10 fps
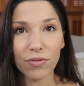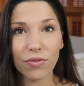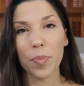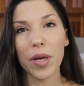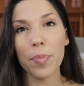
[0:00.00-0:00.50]

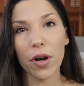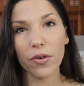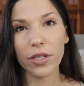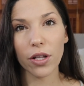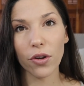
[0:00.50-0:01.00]
The people I
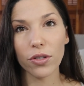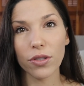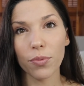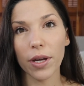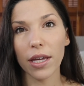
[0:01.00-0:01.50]
was
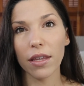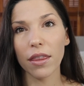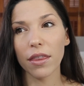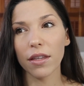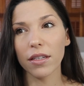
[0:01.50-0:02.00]
close with
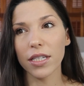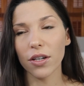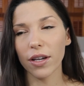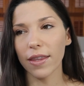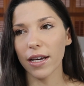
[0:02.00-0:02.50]

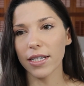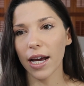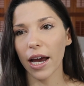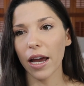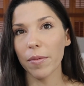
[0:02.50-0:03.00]
during that
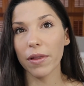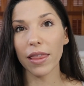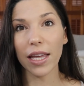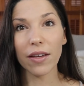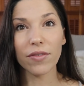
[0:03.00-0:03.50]
time
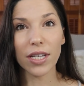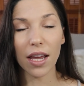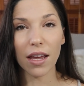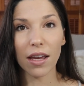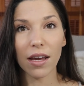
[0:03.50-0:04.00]
lived
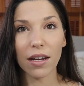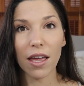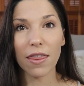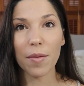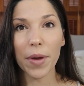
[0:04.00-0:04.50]

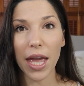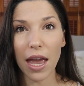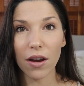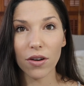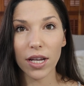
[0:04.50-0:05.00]
in the Bay
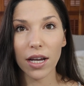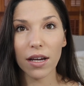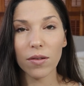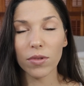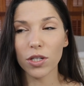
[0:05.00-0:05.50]

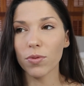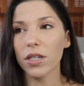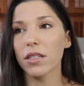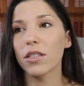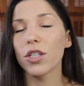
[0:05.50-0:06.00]
Area, which
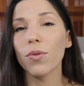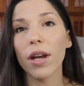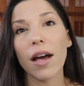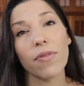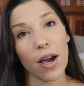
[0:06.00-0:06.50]
was
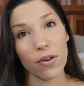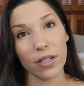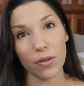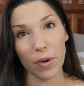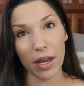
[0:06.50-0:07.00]
2.5
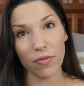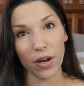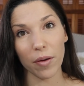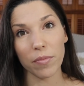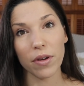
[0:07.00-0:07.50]
hours away
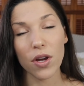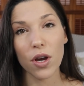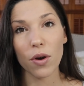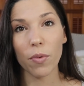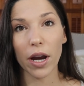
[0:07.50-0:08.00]
from
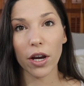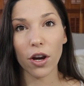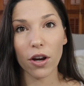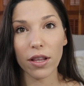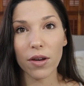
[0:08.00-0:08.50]
where I
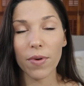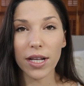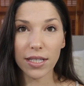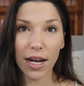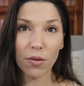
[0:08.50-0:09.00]
currently
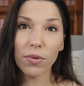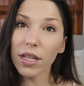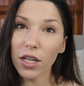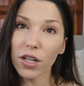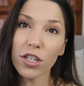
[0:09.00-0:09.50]
was, and I
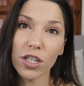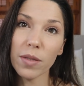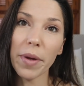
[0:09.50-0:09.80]
really couldn't just